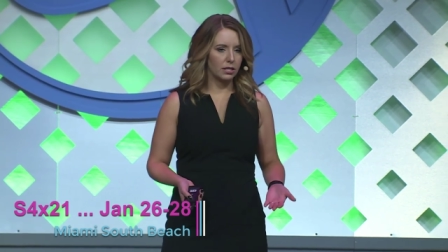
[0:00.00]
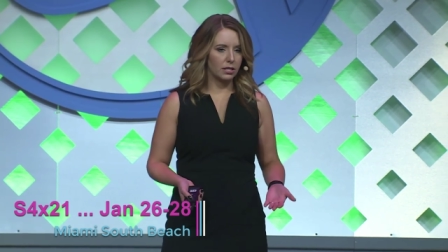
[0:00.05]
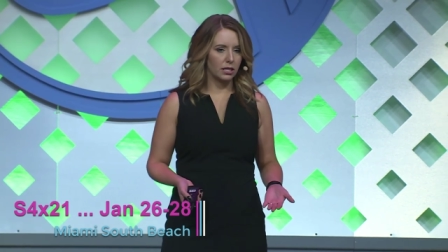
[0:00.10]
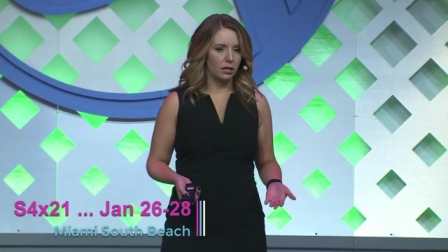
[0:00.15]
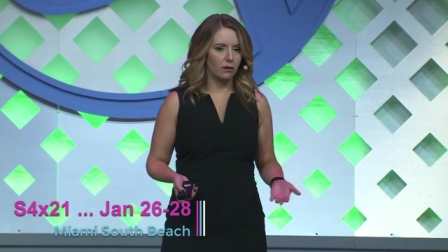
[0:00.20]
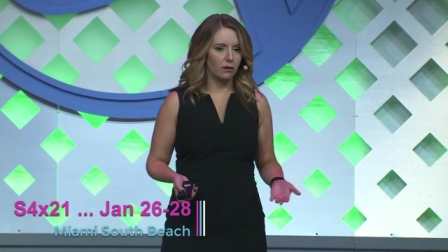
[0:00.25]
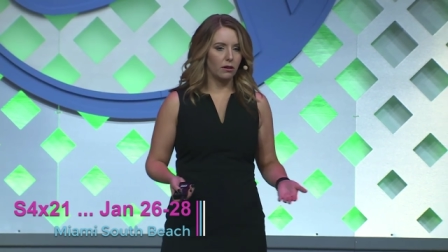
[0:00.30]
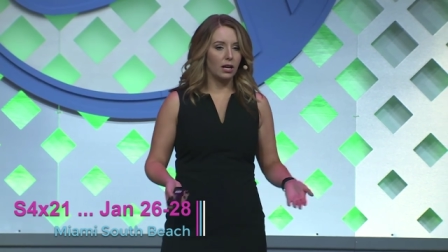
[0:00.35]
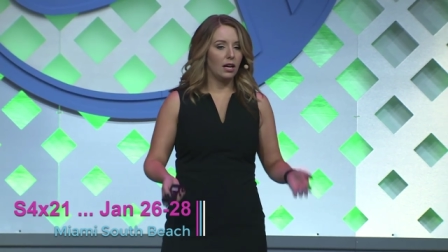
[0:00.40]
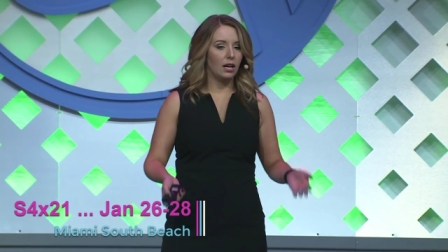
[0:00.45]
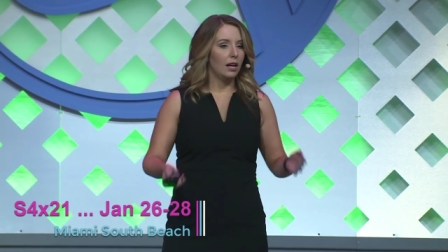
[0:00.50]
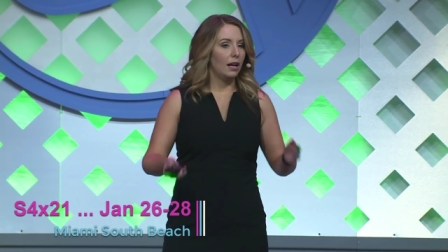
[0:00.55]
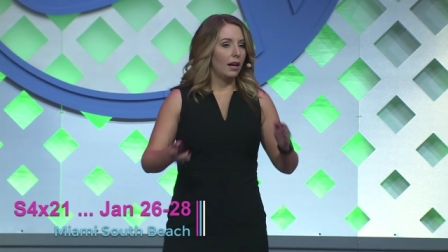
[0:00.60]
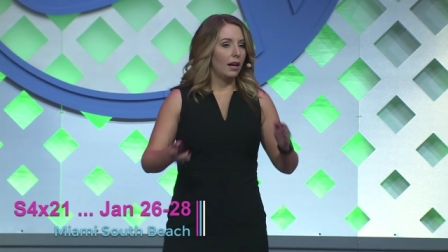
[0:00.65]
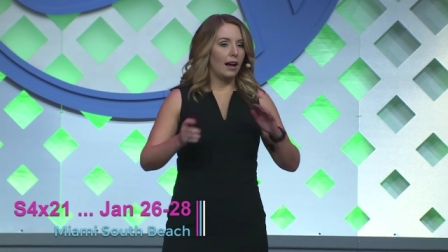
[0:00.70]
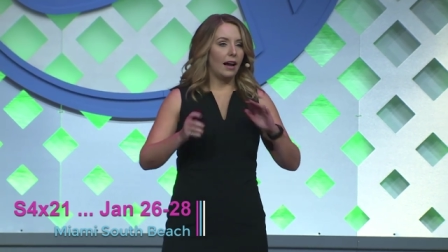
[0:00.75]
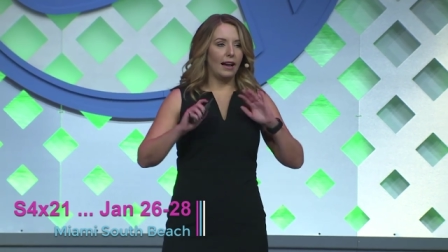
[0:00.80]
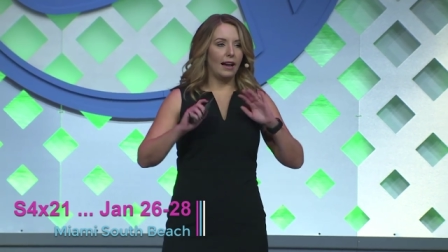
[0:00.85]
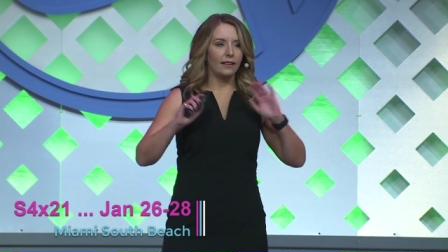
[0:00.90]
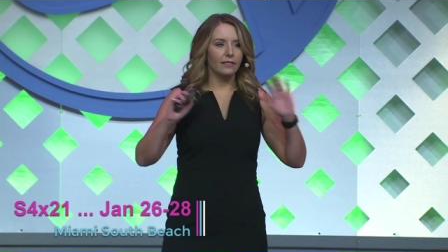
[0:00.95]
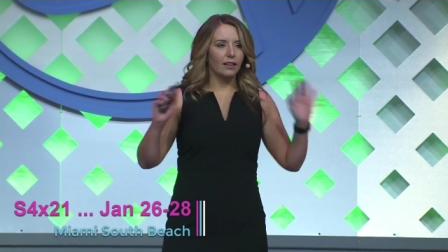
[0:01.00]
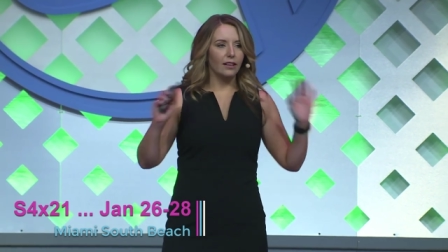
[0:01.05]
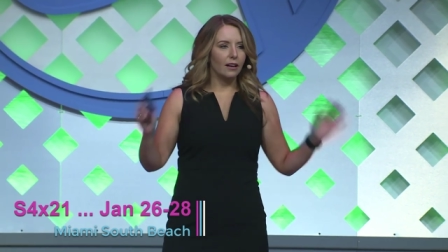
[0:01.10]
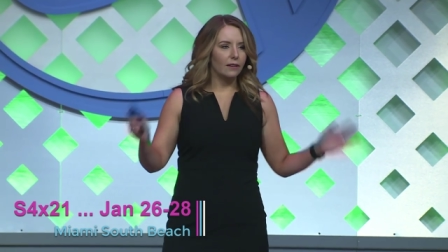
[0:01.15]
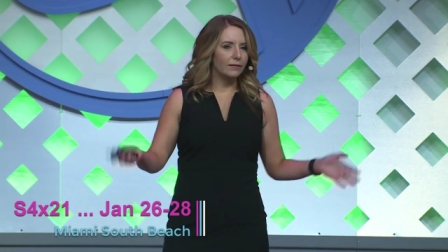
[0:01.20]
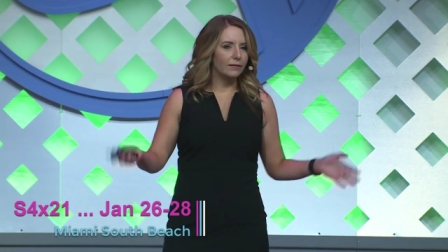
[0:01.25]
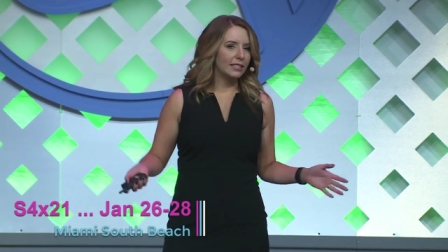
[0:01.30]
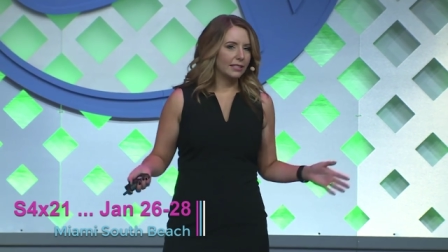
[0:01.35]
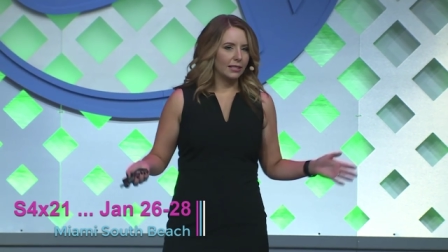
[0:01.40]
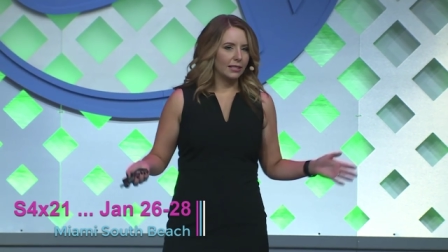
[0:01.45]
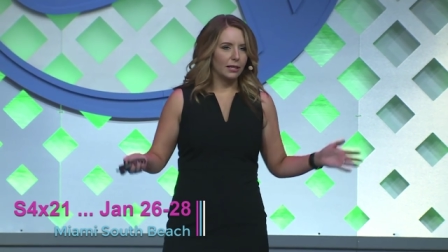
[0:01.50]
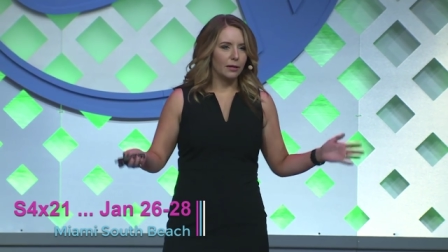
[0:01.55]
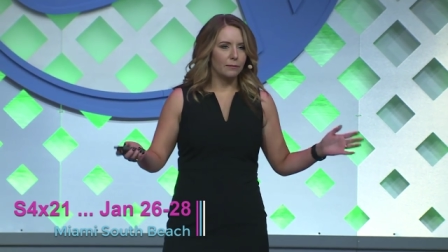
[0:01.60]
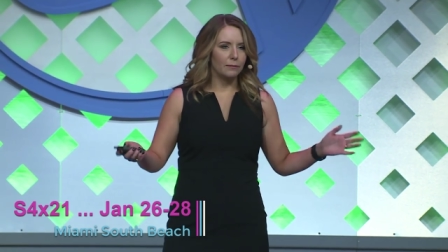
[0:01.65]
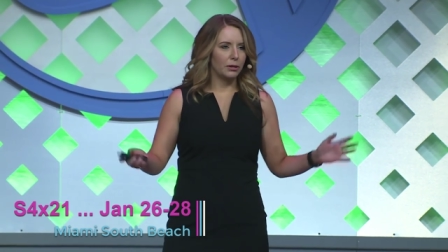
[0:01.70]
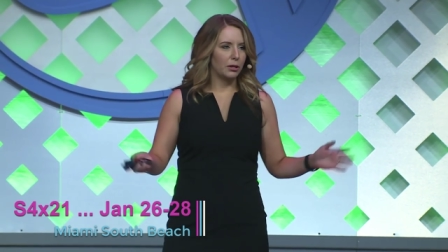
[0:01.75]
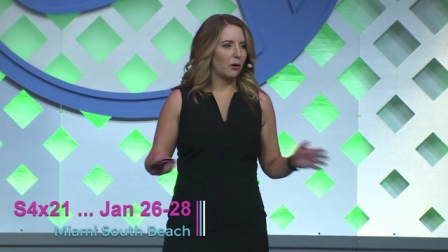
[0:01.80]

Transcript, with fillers: So I love CIP.